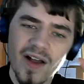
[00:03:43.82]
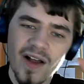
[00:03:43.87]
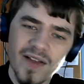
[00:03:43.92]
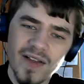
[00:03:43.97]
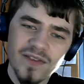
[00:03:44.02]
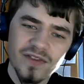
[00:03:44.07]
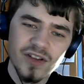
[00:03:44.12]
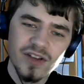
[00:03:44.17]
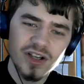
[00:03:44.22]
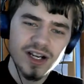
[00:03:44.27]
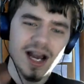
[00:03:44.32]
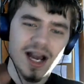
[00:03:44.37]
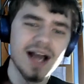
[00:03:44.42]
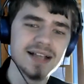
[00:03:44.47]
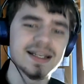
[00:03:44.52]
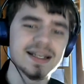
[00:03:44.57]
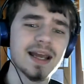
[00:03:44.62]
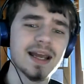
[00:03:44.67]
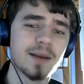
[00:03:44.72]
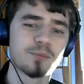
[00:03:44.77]
Their
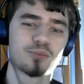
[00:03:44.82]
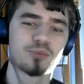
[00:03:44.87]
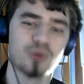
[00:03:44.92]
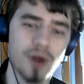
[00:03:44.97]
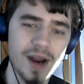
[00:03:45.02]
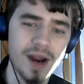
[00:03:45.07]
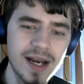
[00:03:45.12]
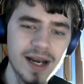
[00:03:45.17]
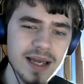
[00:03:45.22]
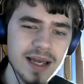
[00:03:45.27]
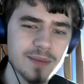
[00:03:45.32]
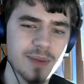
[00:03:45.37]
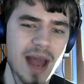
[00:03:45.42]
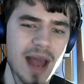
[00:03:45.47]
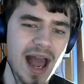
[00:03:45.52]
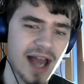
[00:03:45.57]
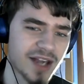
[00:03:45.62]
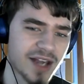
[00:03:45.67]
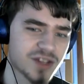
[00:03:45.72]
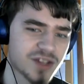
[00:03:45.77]
goddamn branding
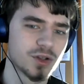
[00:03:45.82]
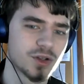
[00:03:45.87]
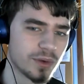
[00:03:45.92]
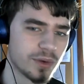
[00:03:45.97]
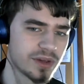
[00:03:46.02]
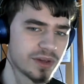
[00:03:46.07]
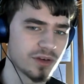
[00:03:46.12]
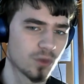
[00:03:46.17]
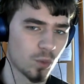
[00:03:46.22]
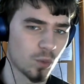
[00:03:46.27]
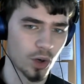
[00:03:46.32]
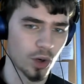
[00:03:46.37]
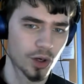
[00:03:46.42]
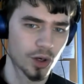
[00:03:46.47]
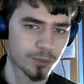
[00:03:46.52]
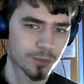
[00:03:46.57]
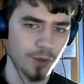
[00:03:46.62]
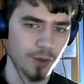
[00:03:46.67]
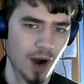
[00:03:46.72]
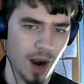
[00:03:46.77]
packs don't even work
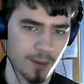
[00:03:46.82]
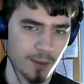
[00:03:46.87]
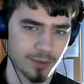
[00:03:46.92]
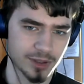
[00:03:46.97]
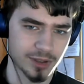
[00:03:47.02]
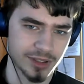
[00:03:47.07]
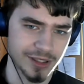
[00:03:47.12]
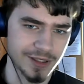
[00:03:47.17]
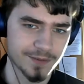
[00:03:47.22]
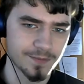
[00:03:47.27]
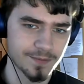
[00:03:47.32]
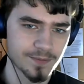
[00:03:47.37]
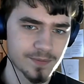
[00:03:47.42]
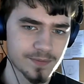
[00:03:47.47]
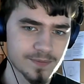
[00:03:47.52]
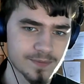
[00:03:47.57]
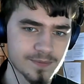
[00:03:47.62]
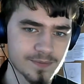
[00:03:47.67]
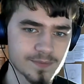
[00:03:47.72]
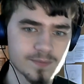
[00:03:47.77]
properly,
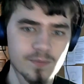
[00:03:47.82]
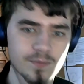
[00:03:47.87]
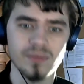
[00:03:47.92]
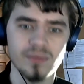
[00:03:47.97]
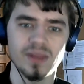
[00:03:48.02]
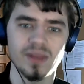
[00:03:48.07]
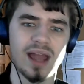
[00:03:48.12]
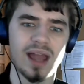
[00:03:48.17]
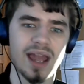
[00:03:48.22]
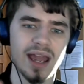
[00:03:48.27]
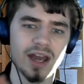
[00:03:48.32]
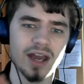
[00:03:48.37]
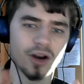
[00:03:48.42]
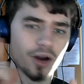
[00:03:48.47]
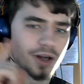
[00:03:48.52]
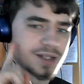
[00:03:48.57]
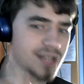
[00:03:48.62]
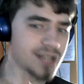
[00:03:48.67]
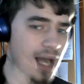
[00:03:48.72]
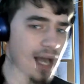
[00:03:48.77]
and
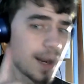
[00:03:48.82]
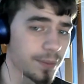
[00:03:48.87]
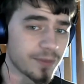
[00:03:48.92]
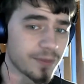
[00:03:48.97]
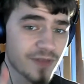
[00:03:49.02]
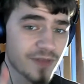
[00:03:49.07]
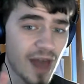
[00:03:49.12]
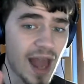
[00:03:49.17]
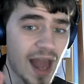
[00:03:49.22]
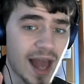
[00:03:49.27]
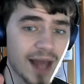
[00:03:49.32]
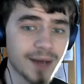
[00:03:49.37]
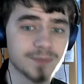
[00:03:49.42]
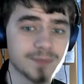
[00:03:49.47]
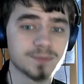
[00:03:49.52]
on top of that,